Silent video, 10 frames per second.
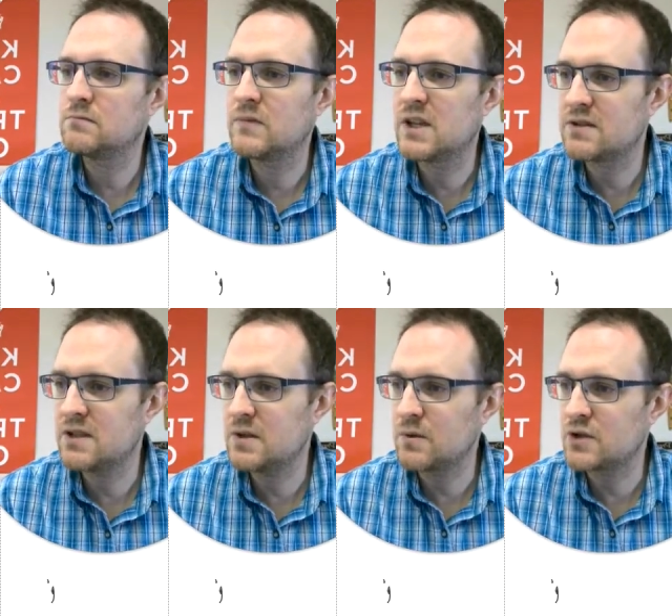is
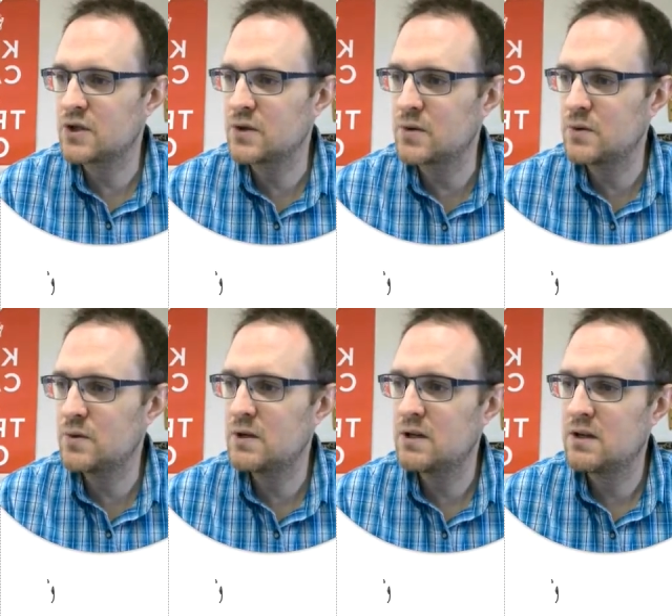equal
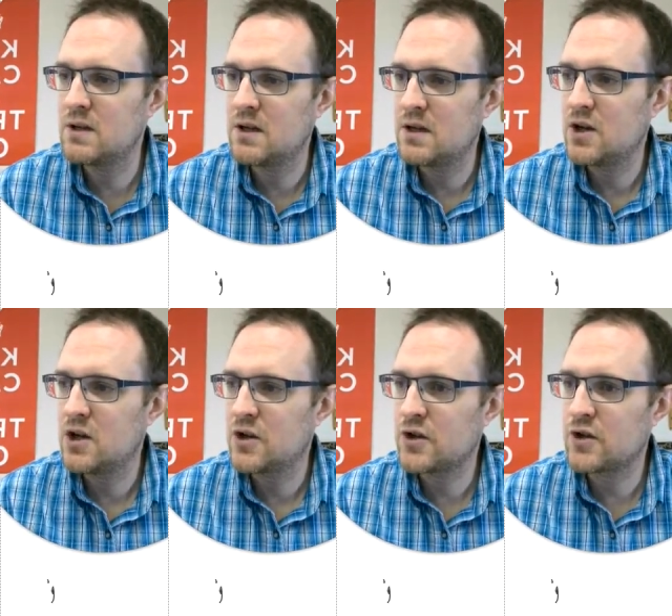to
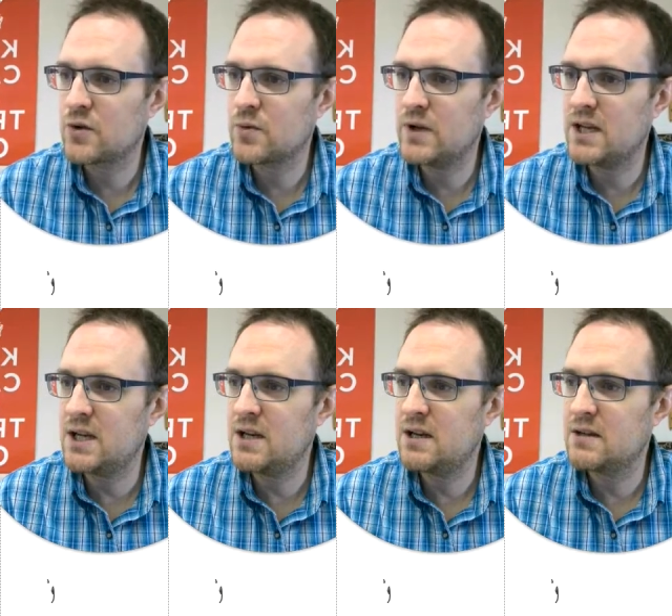
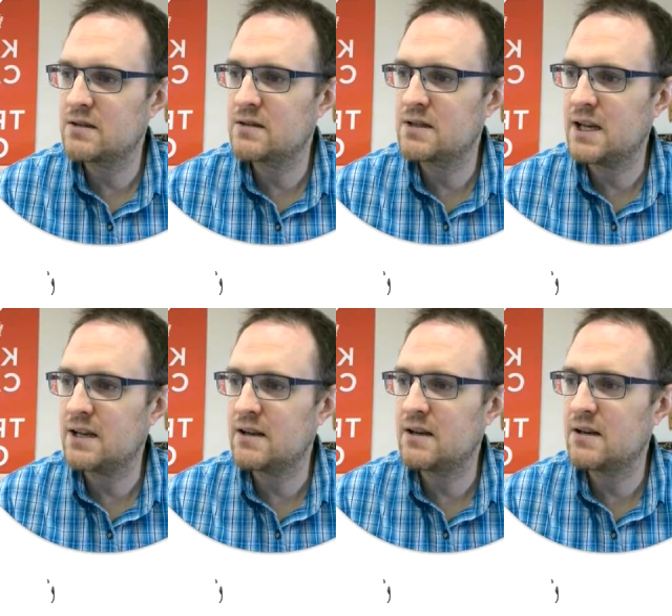
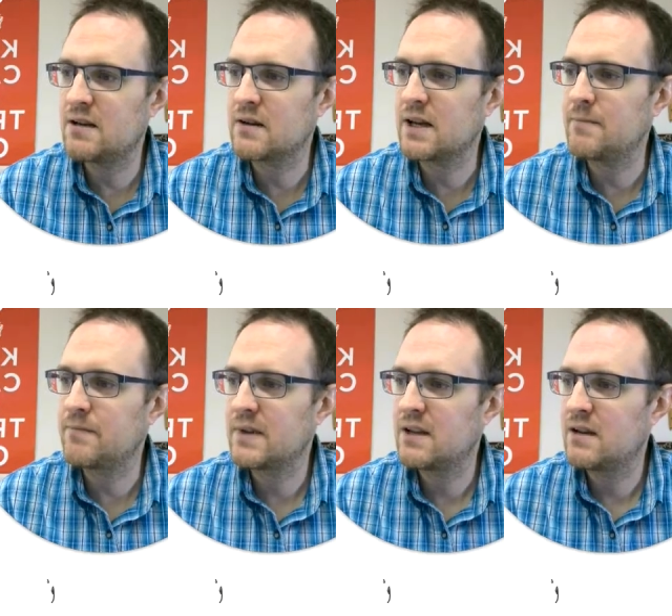3z. Okay.
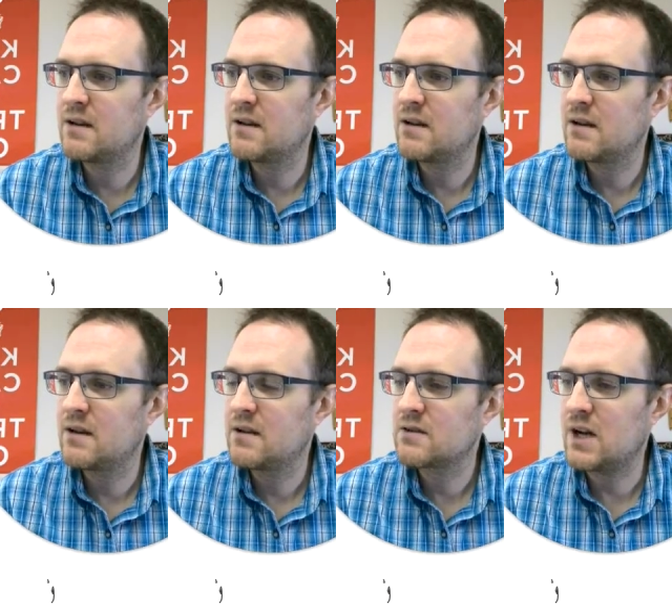
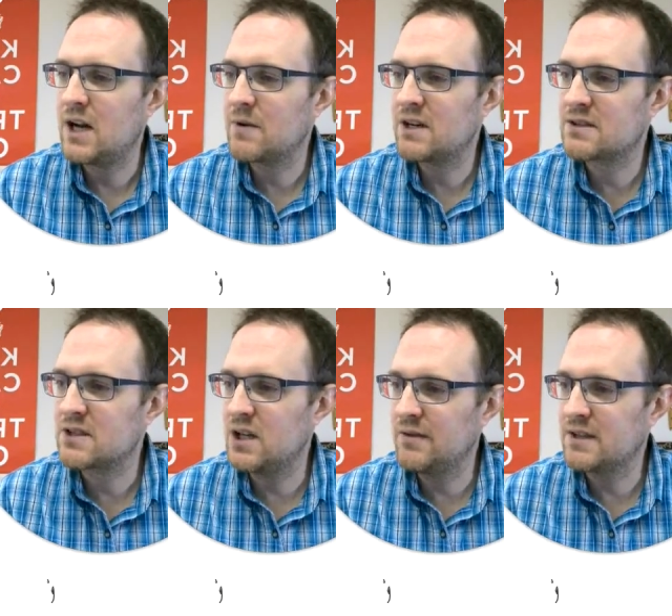So how I'm going to
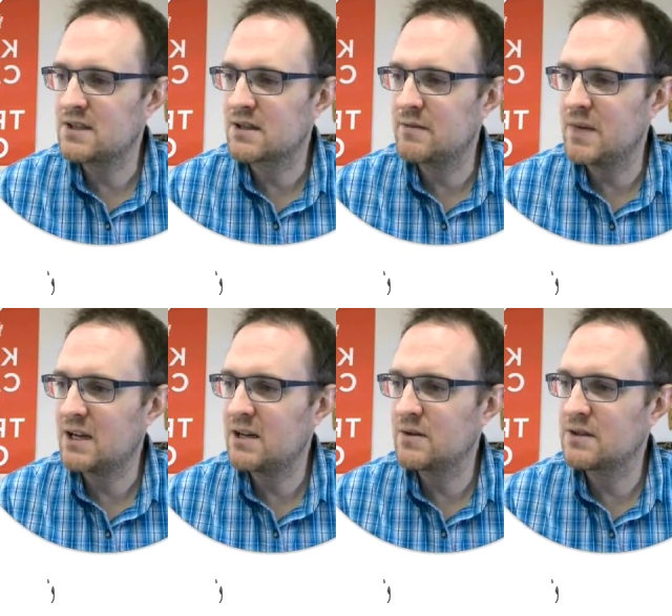solve this is going to make
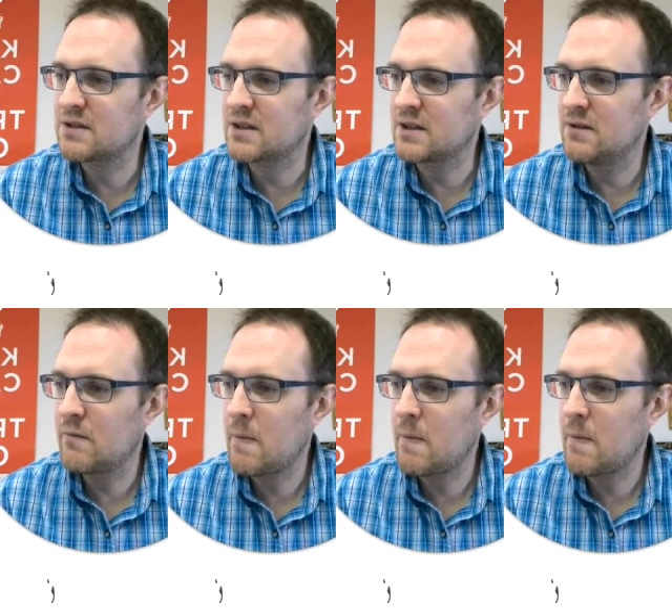it equal to 0.